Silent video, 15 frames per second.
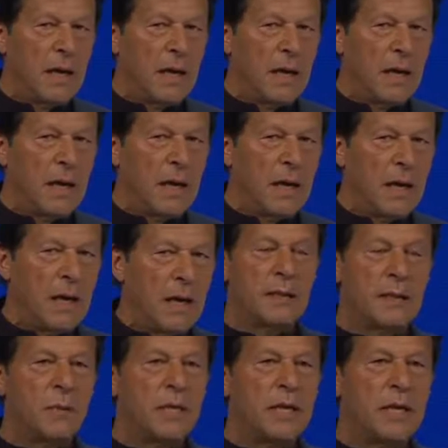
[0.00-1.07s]
And
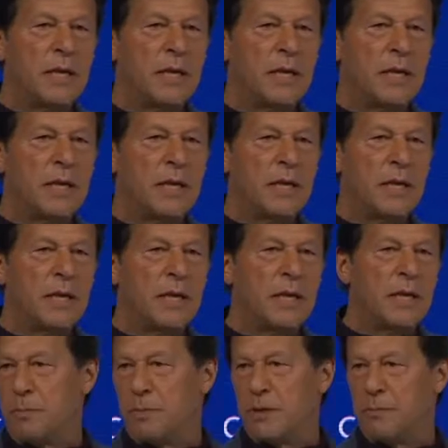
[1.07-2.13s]
we appealed
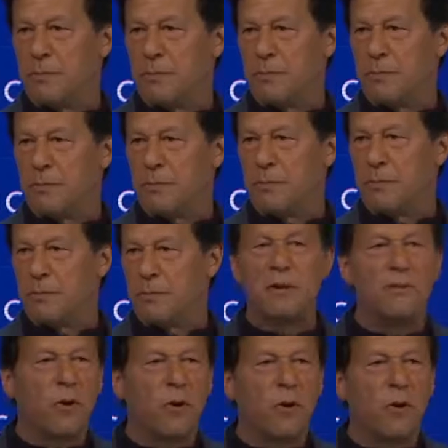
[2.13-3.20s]
to the people. We
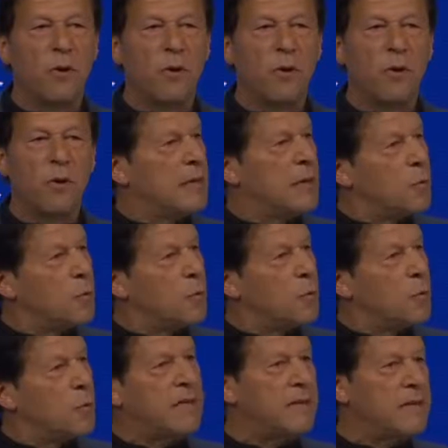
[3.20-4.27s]
involved
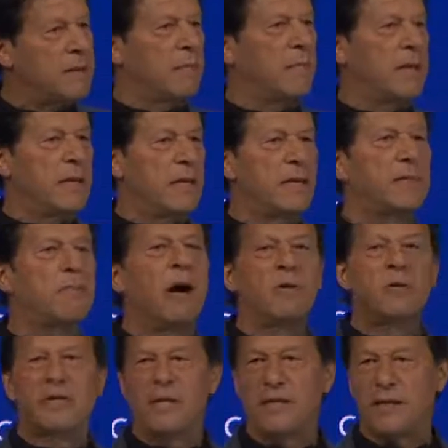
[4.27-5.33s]
women in the
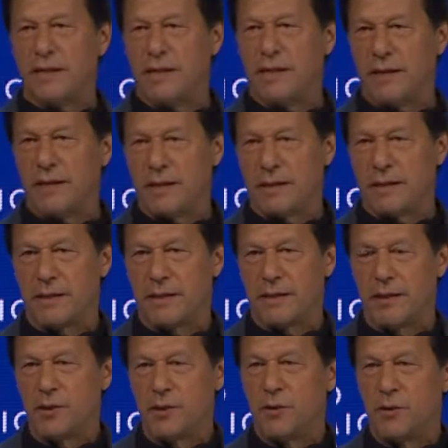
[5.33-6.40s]
mountainous areas
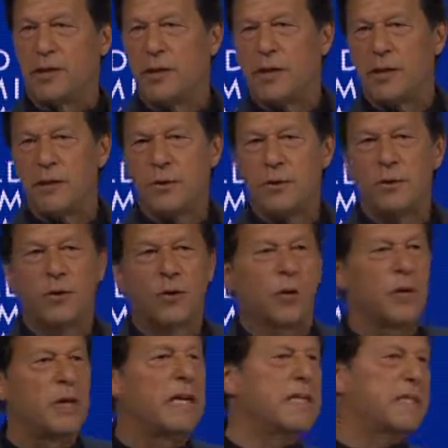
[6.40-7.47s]
to
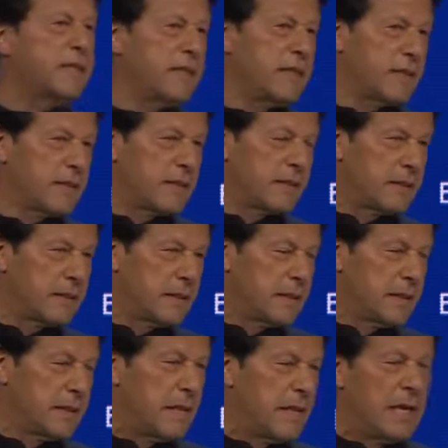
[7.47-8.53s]
grow nurseries.
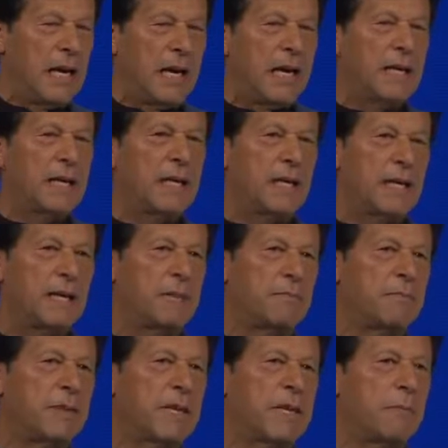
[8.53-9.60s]
And it
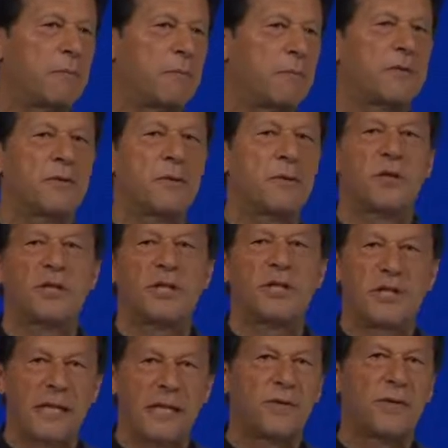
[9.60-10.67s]
became one of the most
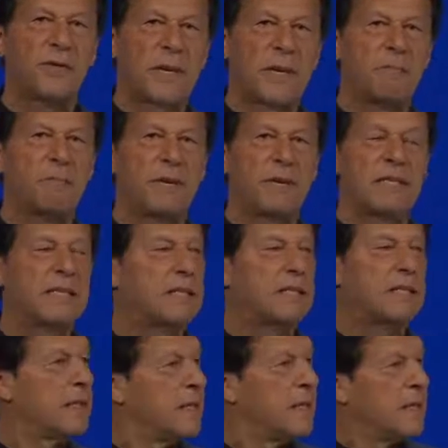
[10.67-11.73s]
successful campaigns